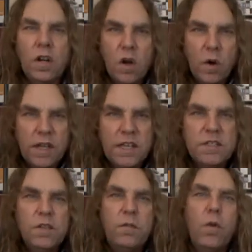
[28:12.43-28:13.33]
going
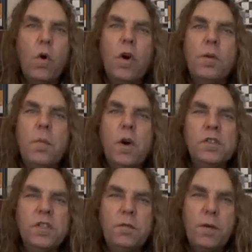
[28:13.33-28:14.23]
into forward
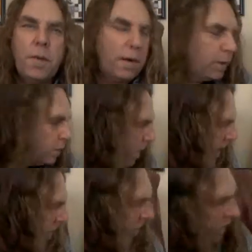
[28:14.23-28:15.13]
motion from our
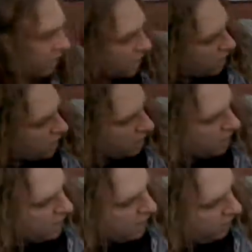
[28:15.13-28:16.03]
perspective here on Earth.
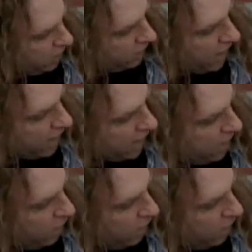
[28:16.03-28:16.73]
So it's kind of